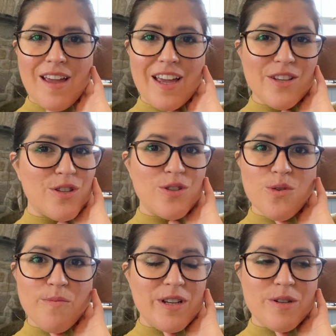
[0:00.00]
It is
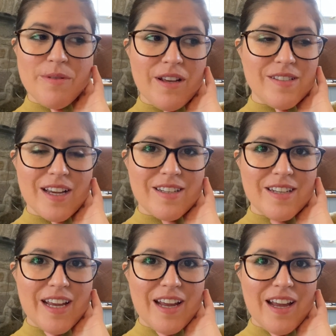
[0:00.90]
so miserable outside
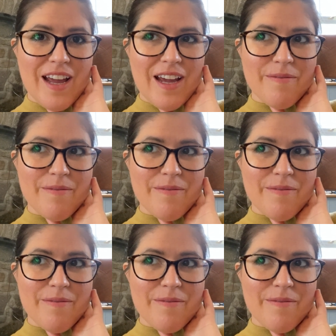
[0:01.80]
today.